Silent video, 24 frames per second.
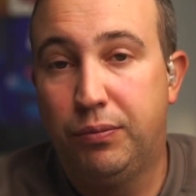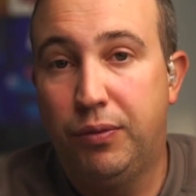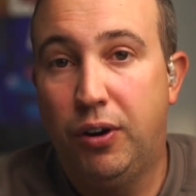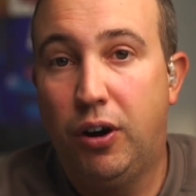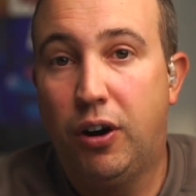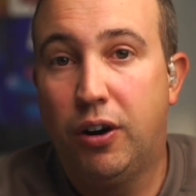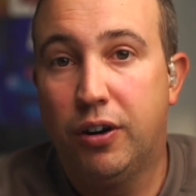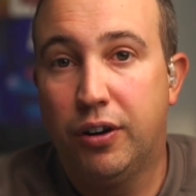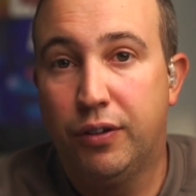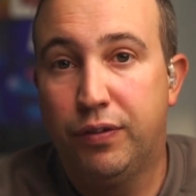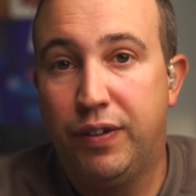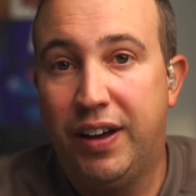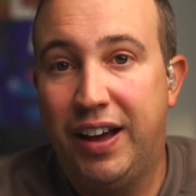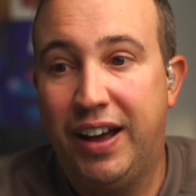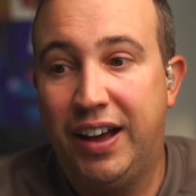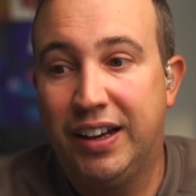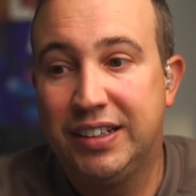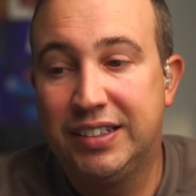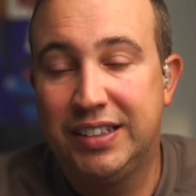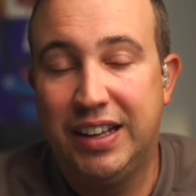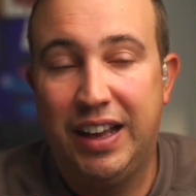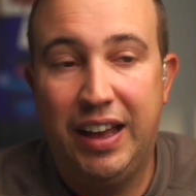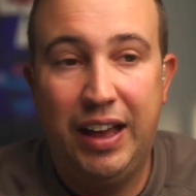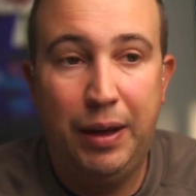
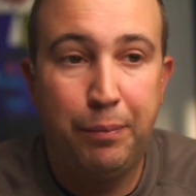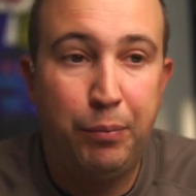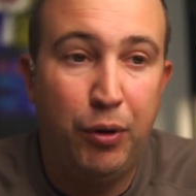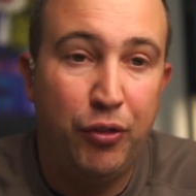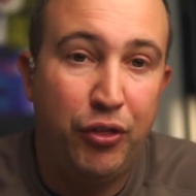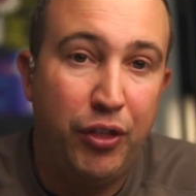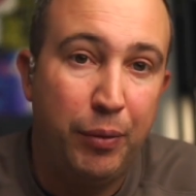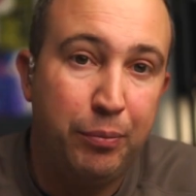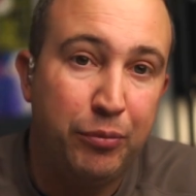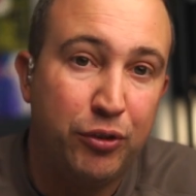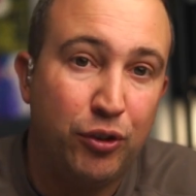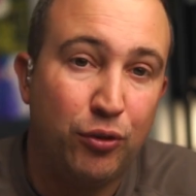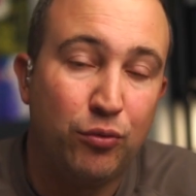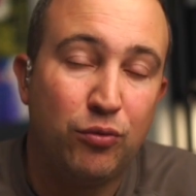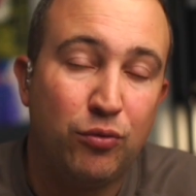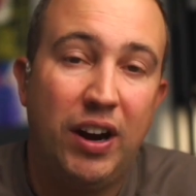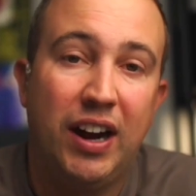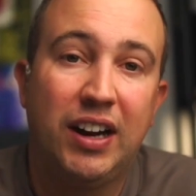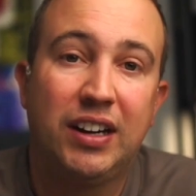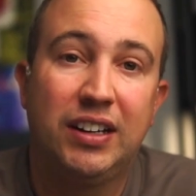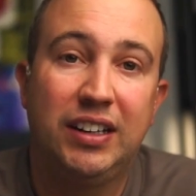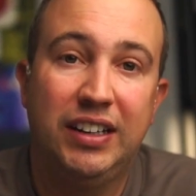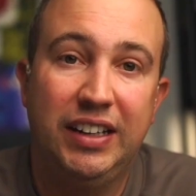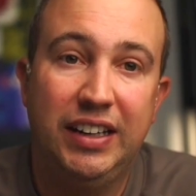artifacts and put them
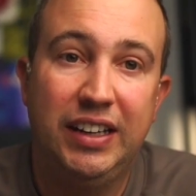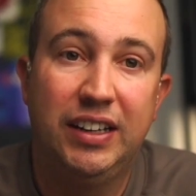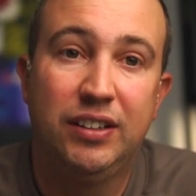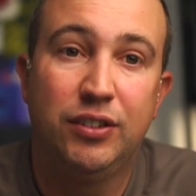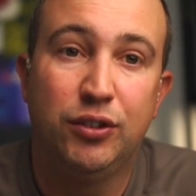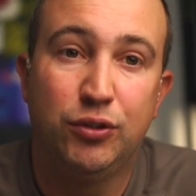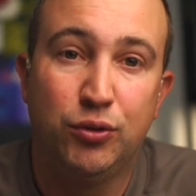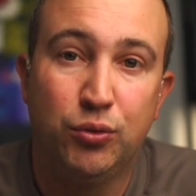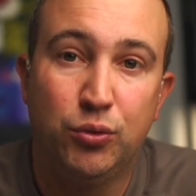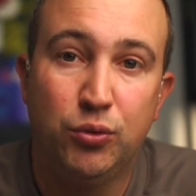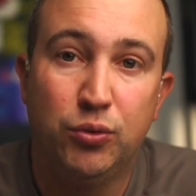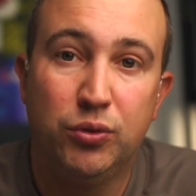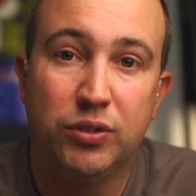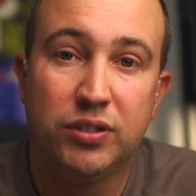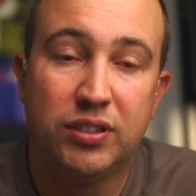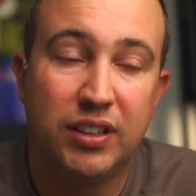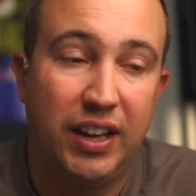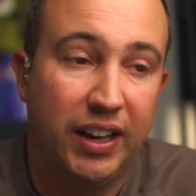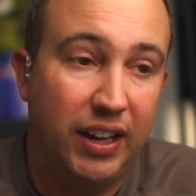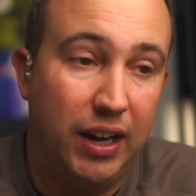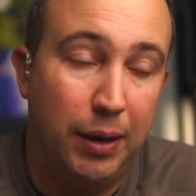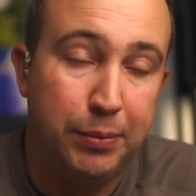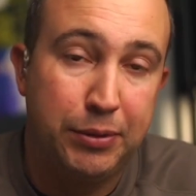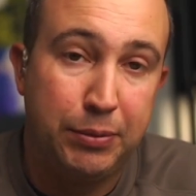directly into tools
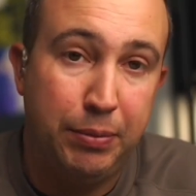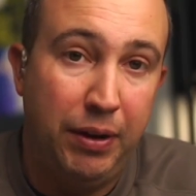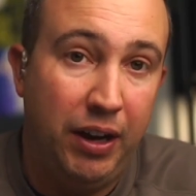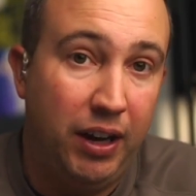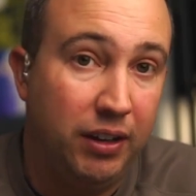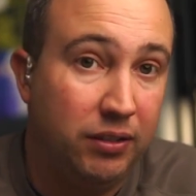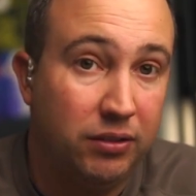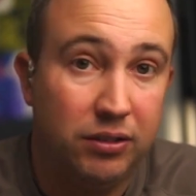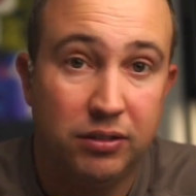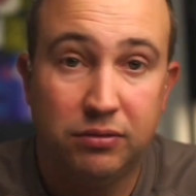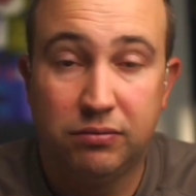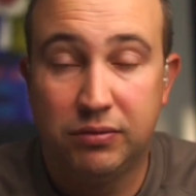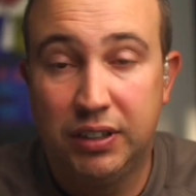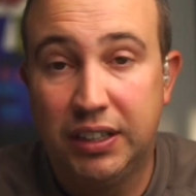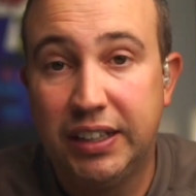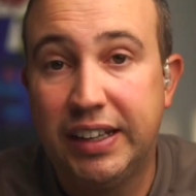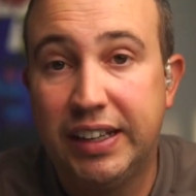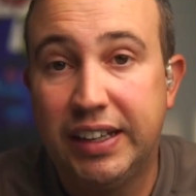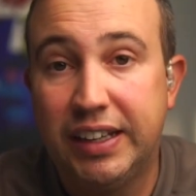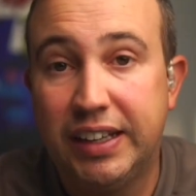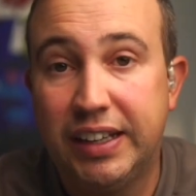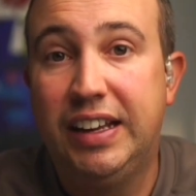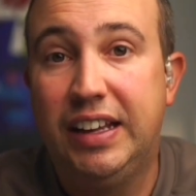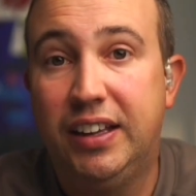like HubSpot or
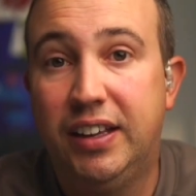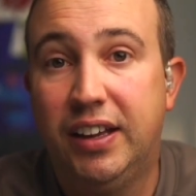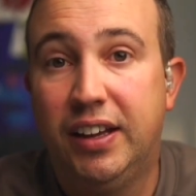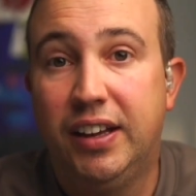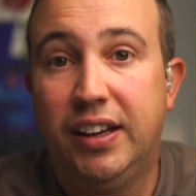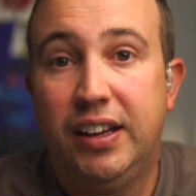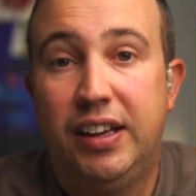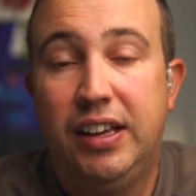really any